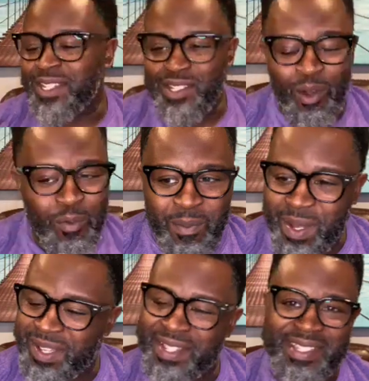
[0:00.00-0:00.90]
opened my
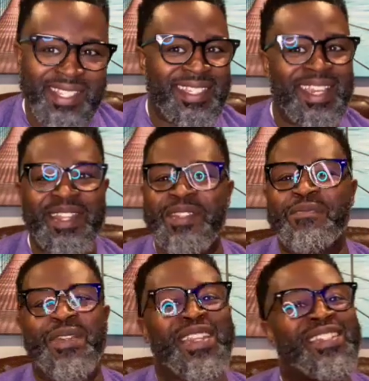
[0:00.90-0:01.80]
understanding,
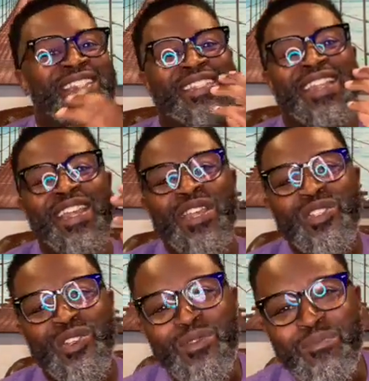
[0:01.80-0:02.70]
man. It's just
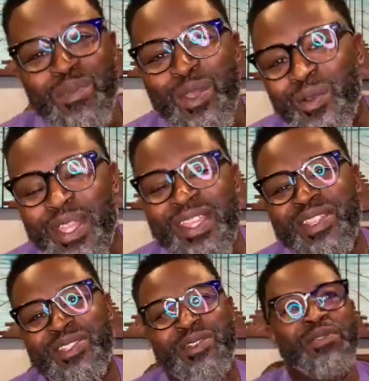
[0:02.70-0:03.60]
to Middle
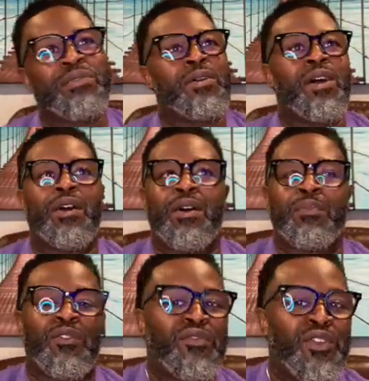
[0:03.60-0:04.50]
Eastern
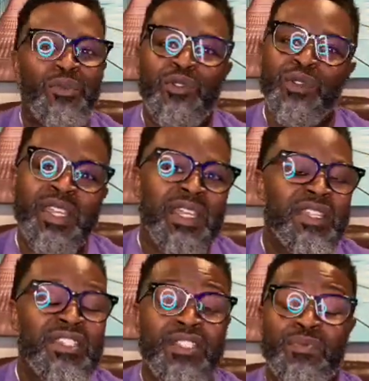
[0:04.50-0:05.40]
perfumery, and
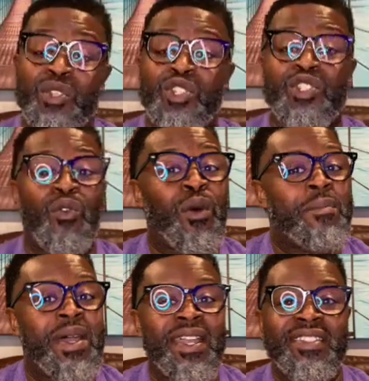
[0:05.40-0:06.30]
it's just been so
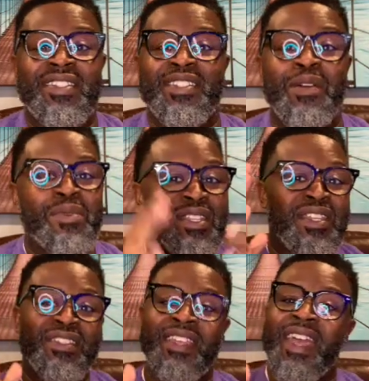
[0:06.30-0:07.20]
amazing. Some of
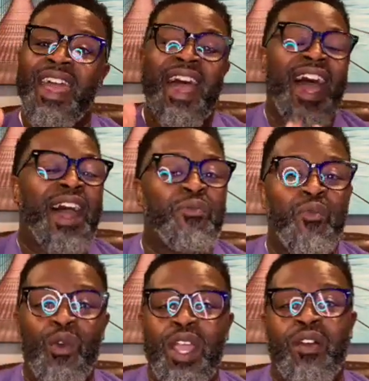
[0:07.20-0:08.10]
these I
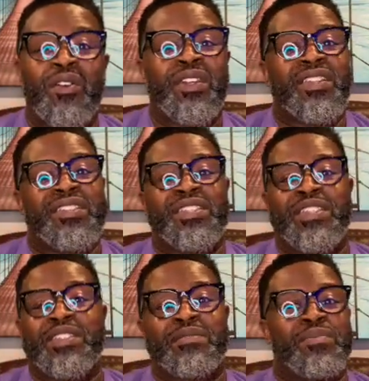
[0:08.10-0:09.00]
wear on a
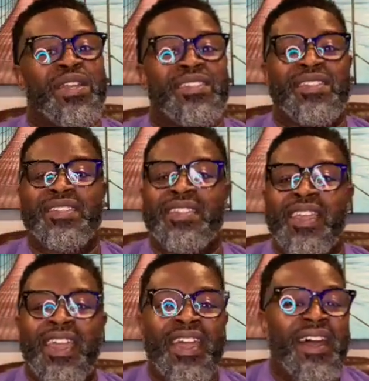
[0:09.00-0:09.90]
consistent basis.
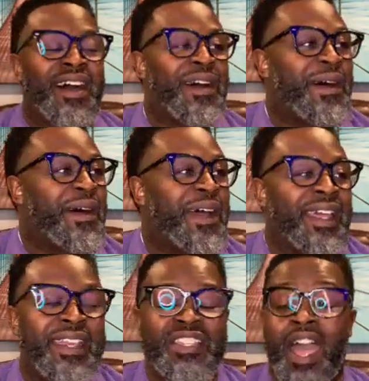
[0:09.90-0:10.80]

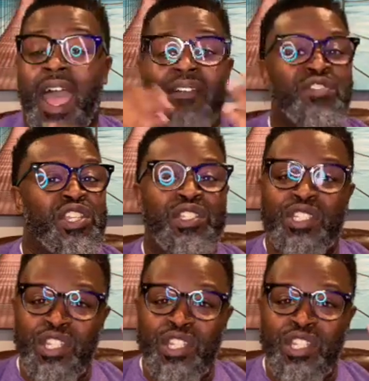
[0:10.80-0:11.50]
It